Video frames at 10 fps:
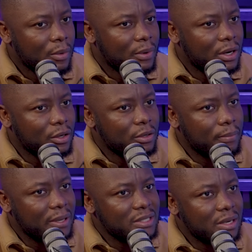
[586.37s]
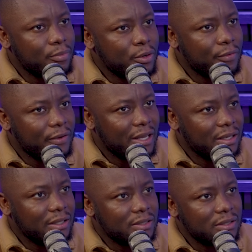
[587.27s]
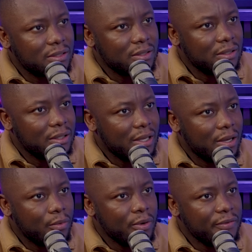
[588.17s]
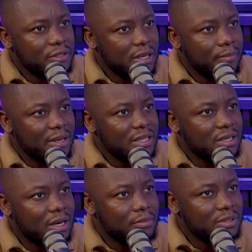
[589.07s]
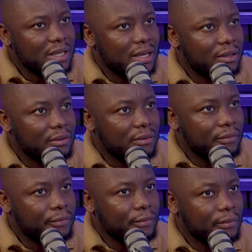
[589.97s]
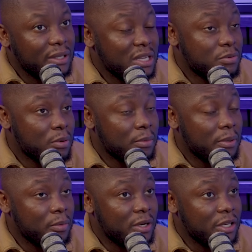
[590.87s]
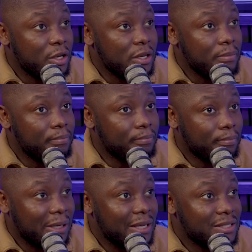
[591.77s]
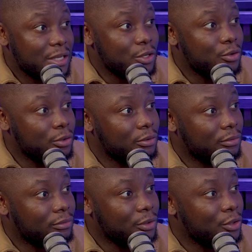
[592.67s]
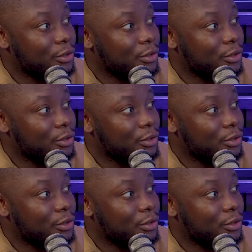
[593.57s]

when I look at players like Bruno Fernandes, like we've said many times that for, he's probably one of the only players that you could you